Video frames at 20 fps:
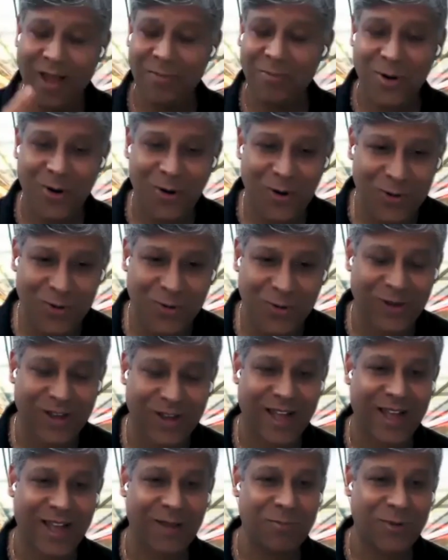I'm
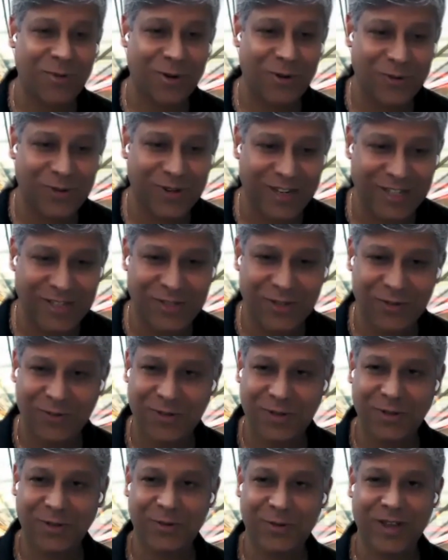gonna reach
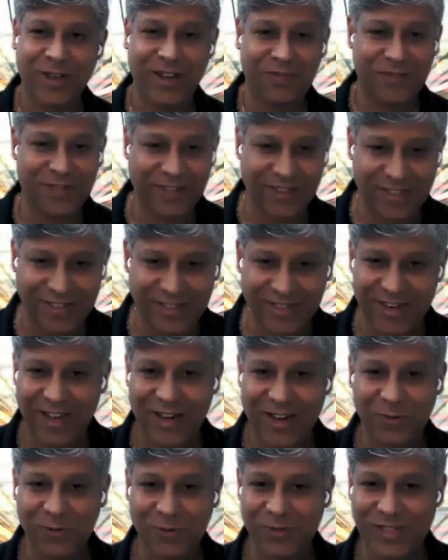out to you after this,
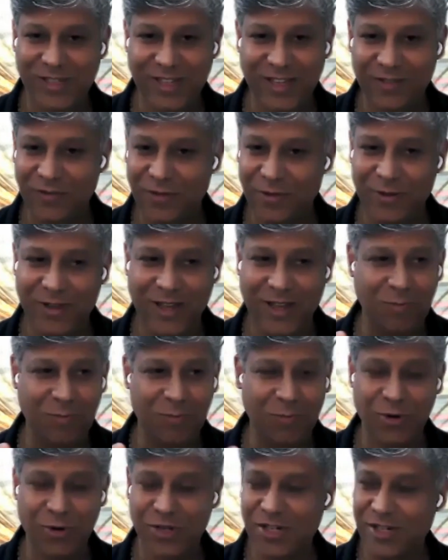try to see if you
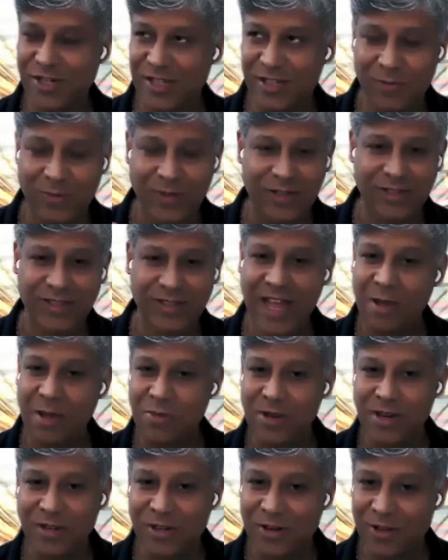can push this, because
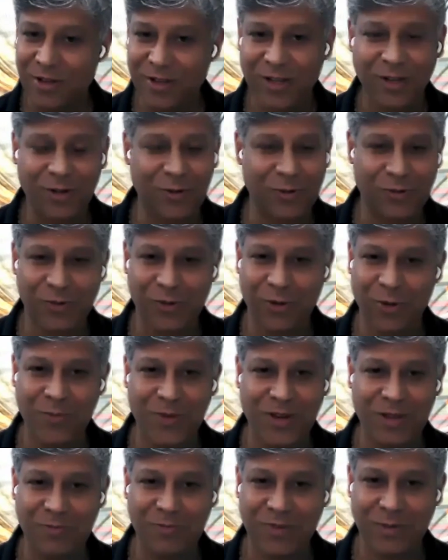I've been talking to so
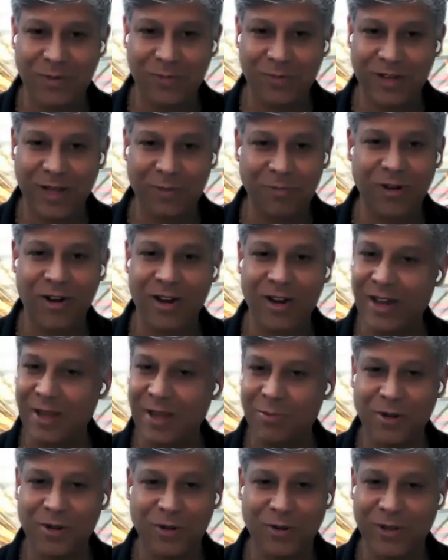many people. I'm not
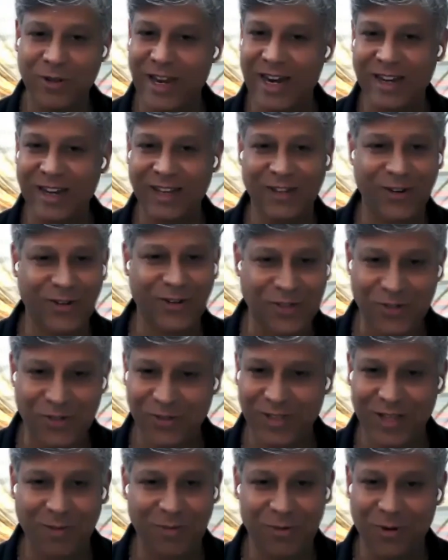able to get across
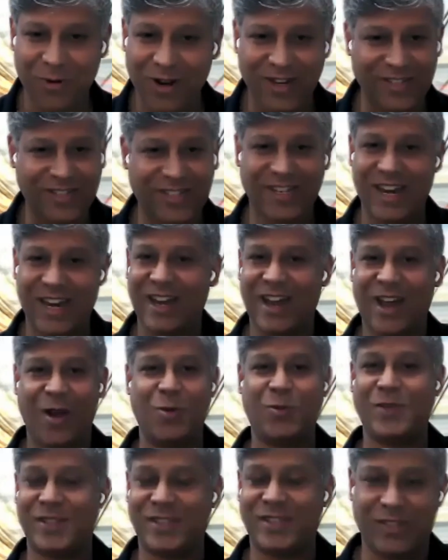to them to understand
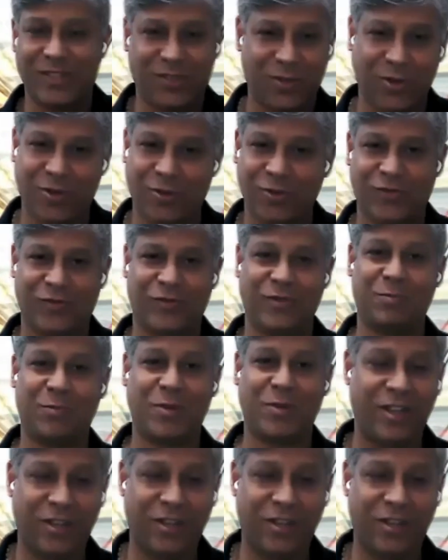how this is so useful,